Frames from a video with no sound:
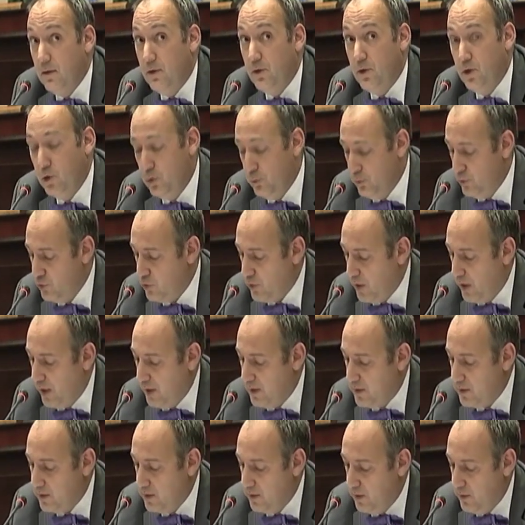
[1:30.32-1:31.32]
a human
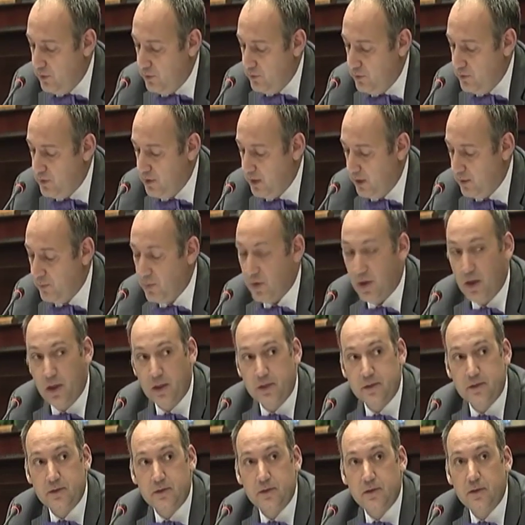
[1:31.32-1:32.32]
right, to take
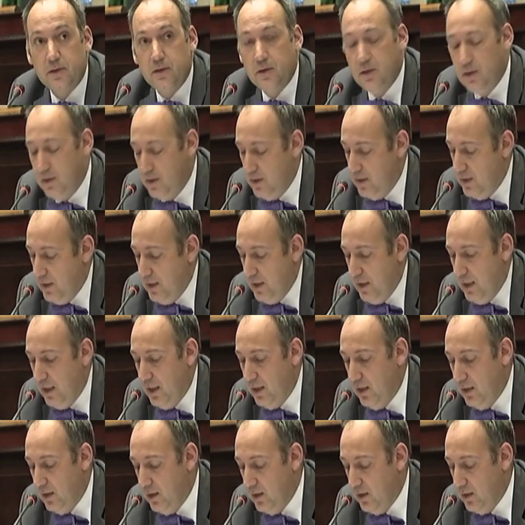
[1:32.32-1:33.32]
part
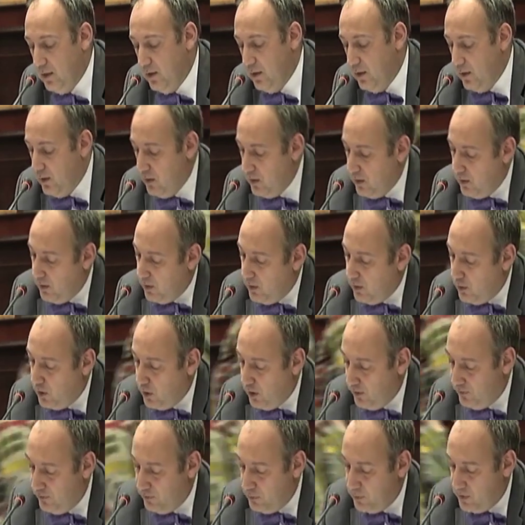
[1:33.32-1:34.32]
in
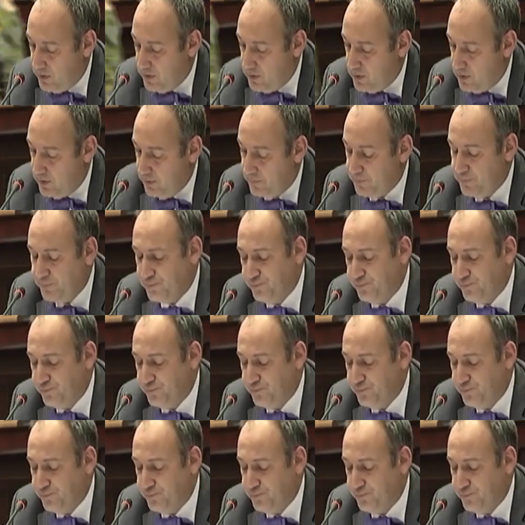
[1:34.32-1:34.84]
government.